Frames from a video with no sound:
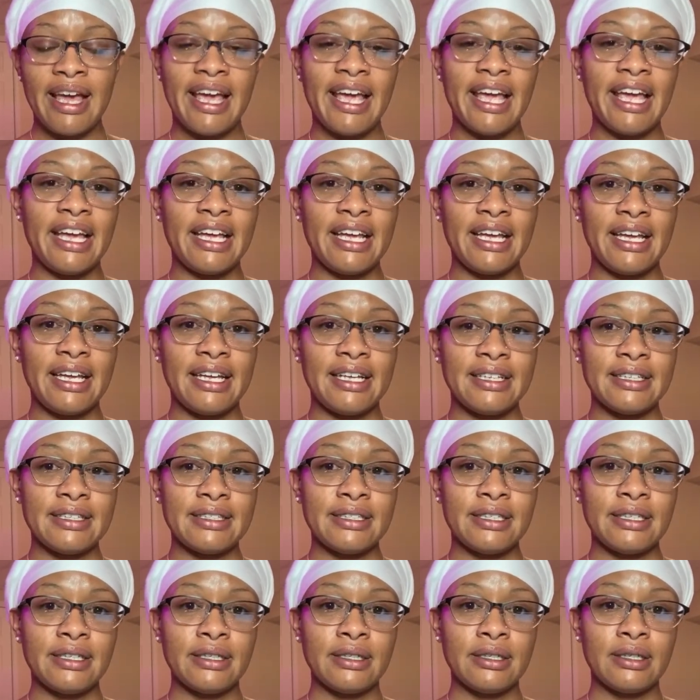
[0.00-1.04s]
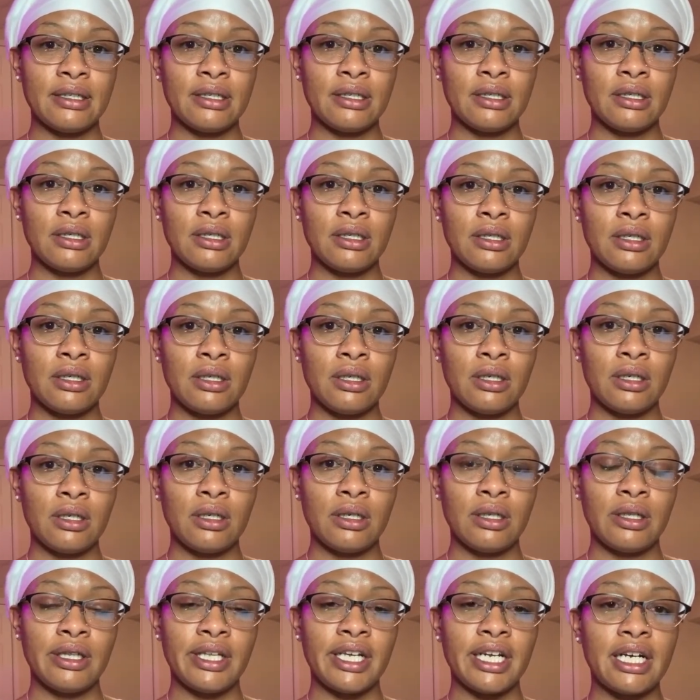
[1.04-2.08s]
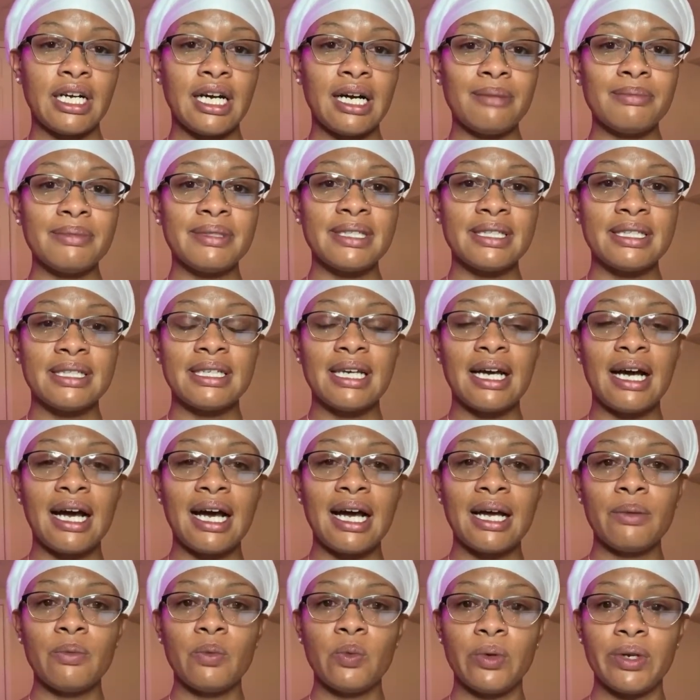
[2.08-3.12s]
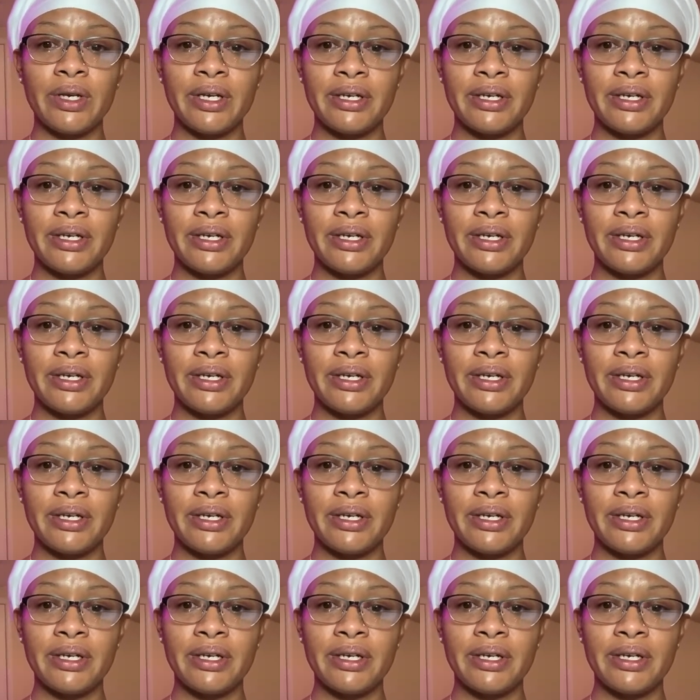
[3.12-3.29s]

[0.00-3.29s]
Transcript: And there comes a time